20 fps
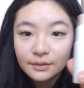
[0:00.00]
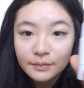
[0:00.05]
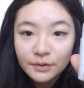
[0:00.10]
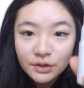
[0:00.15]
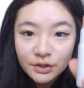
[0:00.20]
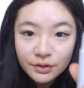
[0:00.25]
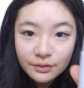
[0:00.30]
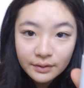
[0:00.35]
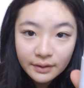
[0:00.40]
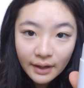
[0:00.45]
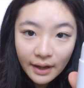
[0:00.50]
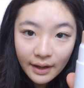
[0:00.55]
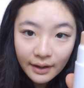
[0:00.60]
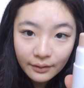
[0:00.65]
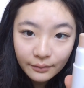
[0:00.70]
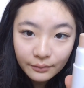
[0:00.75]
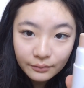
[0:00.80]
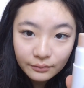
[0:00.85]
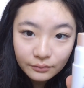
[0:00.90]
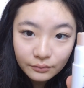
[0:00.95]
That's how much you
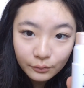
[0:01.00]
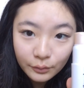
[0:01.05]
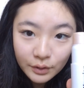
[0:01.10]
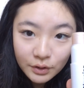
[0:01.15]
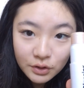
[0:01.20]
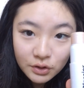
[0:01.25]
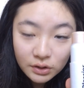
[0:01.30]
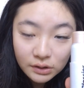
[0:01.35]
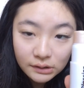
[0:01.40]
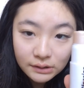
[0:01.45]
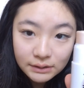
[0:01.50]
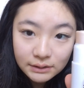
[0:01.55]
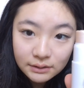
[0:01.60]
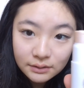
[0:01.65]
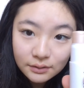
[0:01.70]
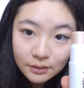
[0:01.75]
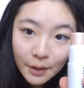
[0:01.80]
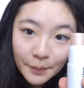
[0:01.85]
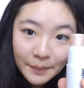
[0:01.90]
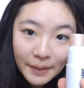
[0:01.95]
get, which
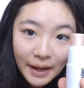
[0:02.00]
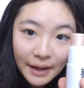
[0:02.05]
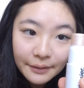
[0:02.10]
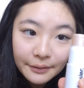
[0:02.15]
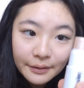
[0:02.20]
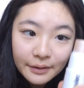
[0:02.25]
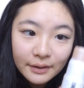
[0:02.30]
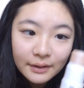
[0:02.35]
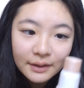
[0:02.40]
is not bad.